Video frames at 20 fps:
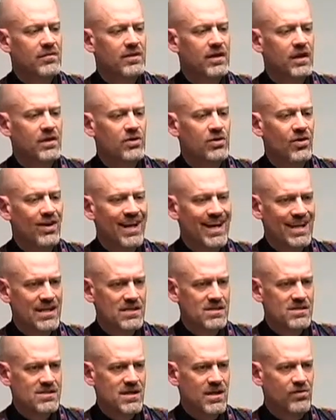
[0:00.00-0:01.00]
than your
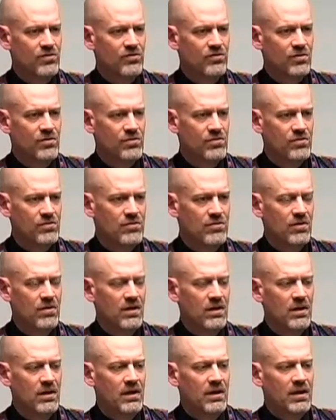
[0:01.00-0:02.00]
ancestors
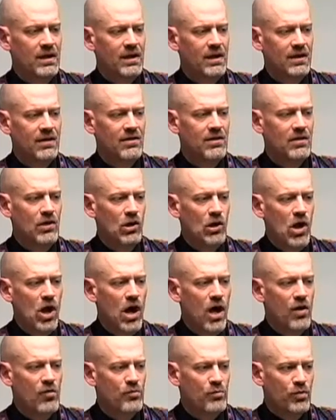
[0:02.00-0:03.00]
in the
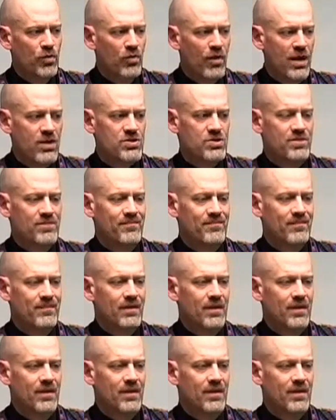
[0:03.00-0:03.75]
law of progression.